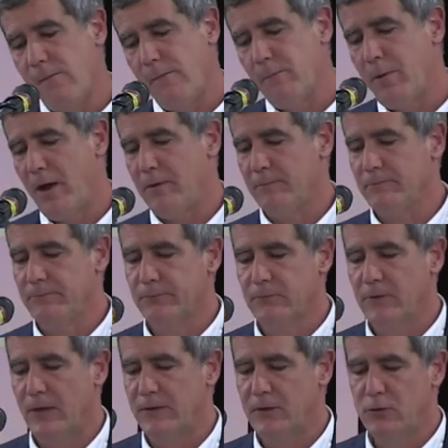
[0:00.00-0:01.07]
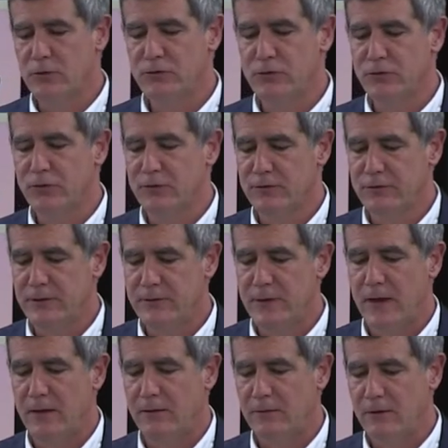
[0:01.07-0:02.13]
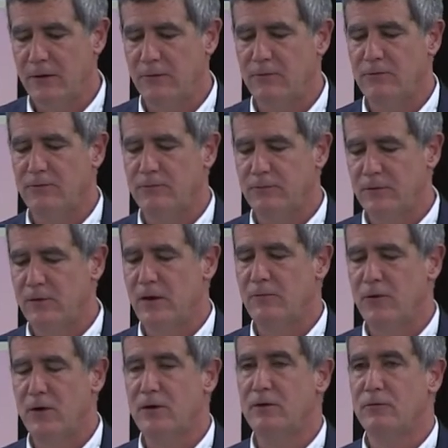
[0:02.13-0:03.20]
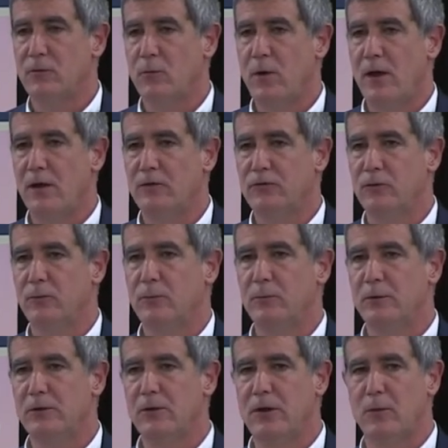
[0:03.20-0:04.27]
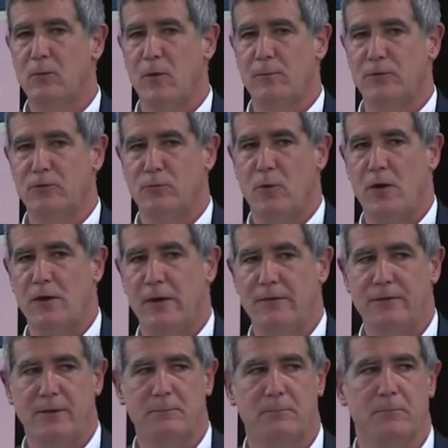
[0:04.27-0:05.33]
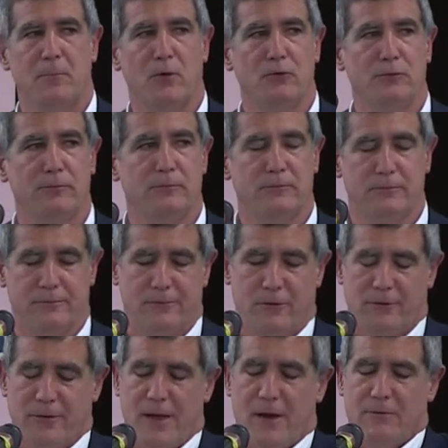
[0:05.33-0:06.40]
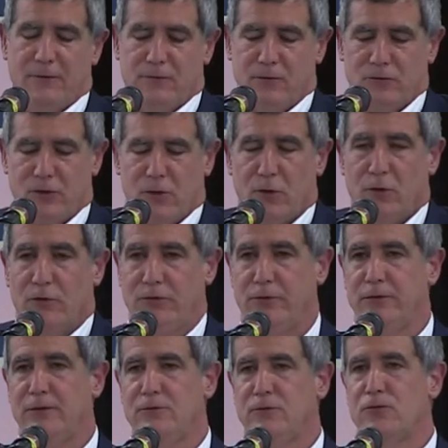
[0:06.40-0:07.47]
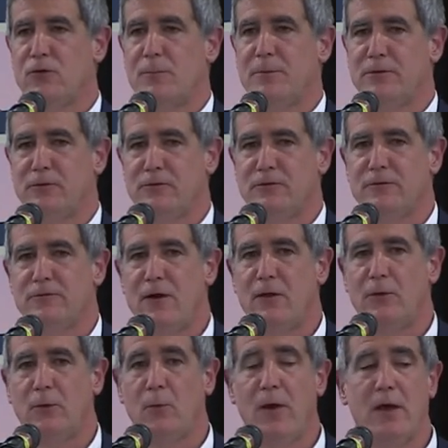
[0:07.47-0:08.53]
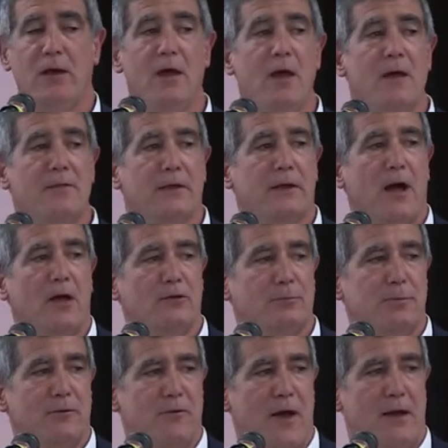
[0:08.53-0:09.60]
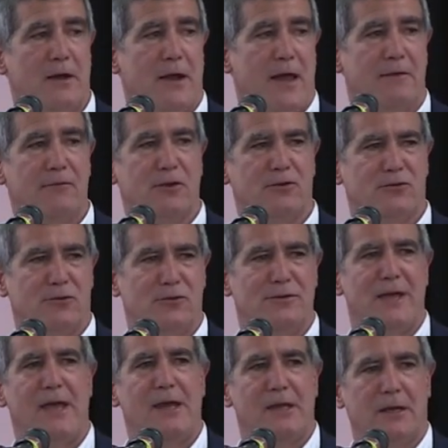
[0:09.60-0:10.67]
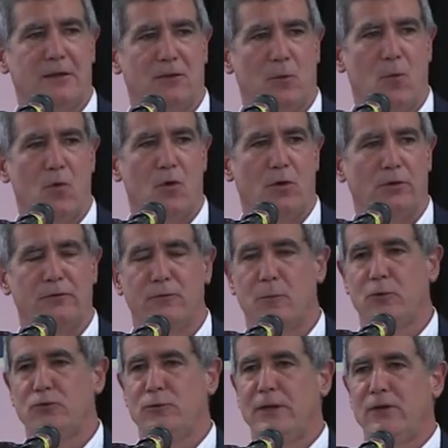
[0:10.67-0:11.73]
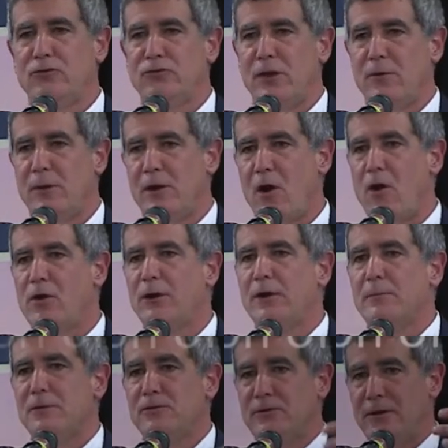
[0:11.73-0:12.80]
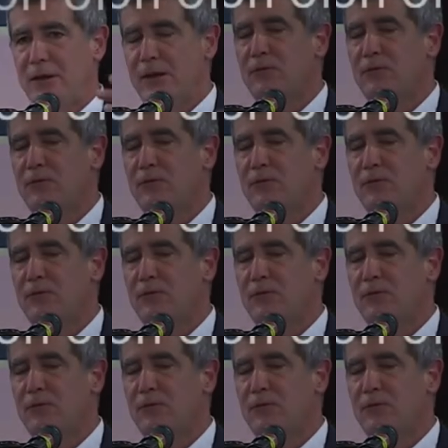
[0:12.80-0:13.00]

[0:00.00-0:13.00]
But I think Christians can see that in a, in a very different way. So when we look at Romans 1, I think most or a lot of evangelicals at least, interpret this in the following way that God's provided evidence or data in the world from which we can generate arguments and